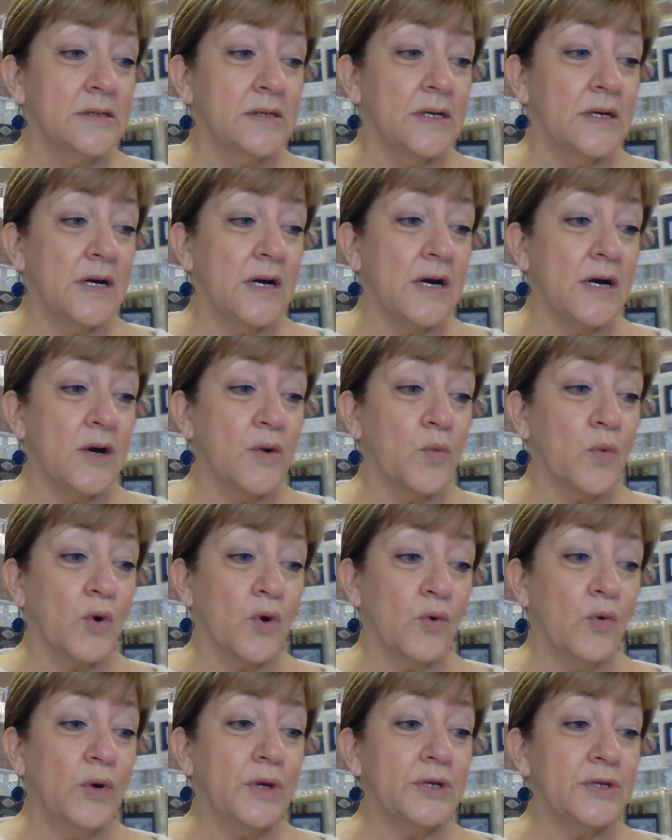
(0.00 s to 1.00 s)
we're
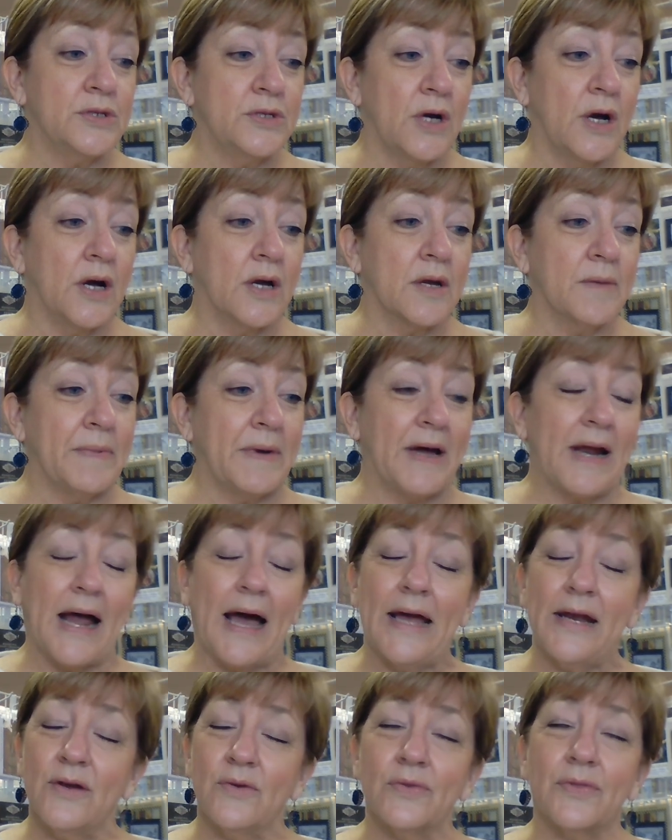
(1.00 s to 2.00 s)
going to talk about,
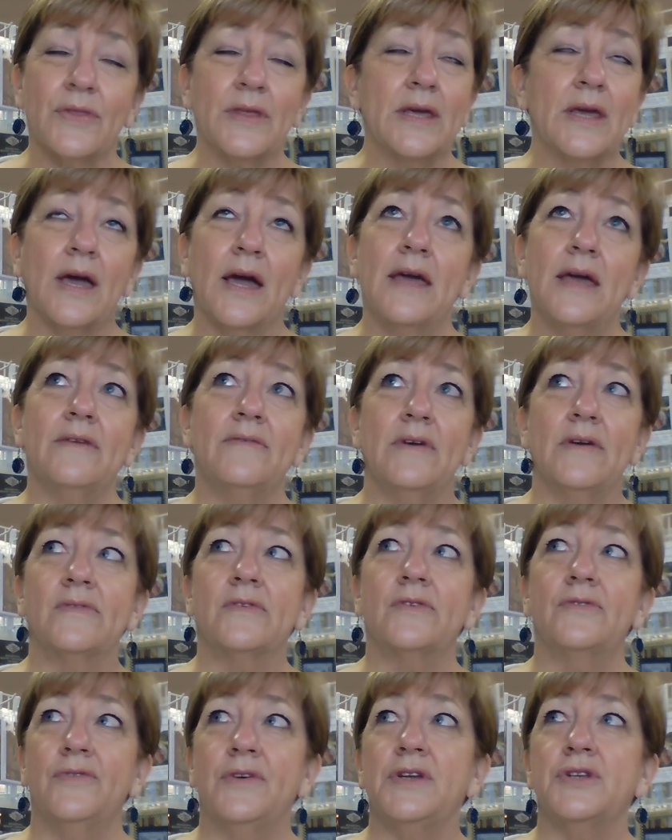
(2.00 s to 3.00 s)
I don't think I have
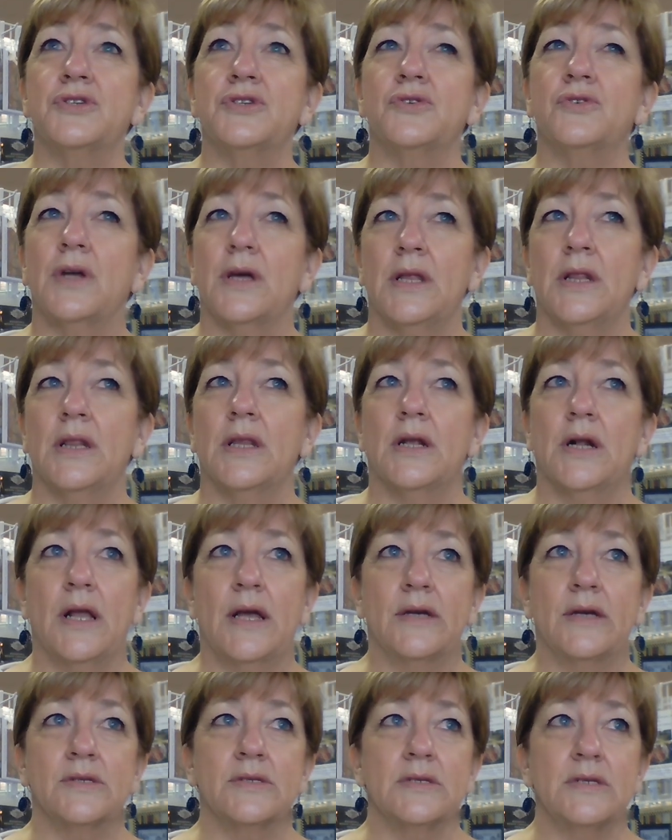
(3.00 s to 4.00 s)
ever featured a Little
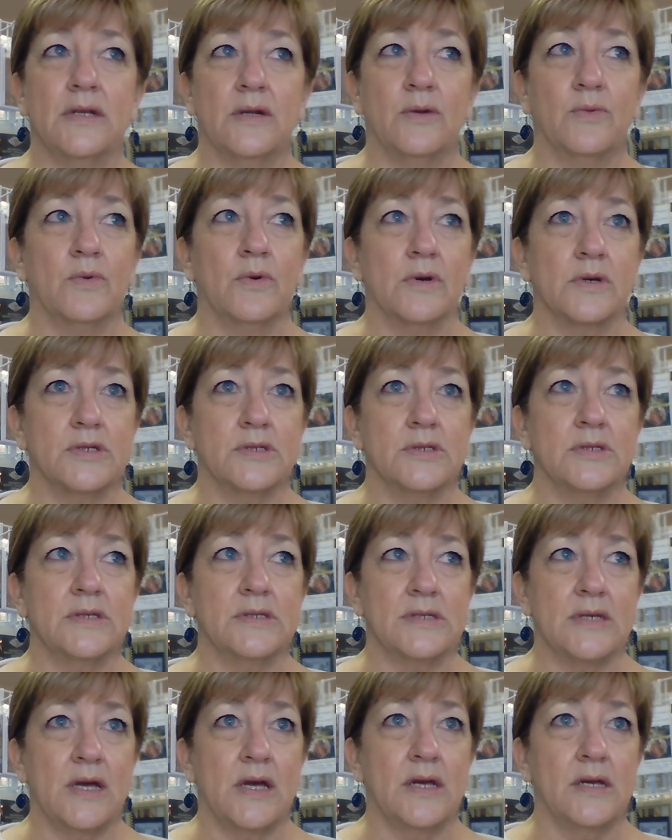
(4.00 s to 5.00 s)
House Needleworks
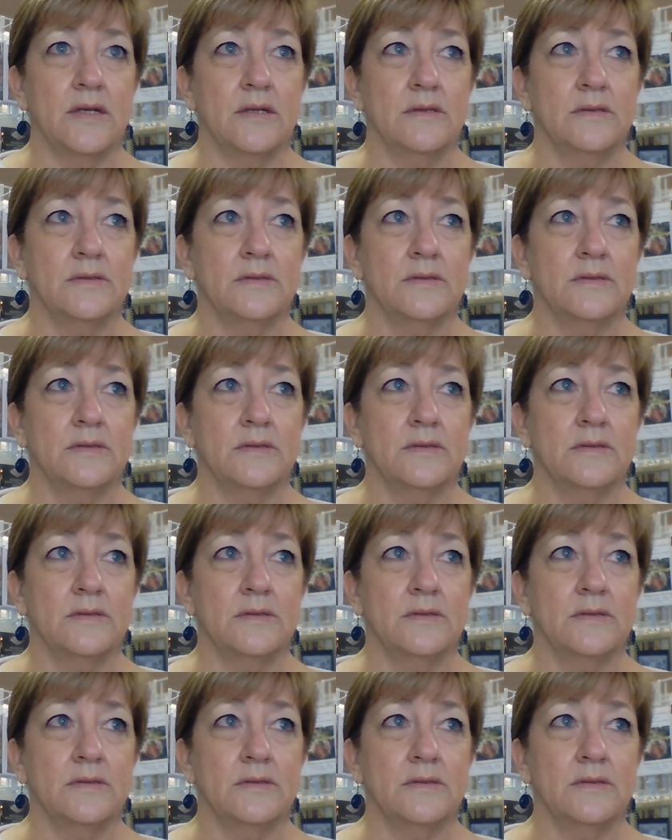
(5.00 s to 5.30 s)
design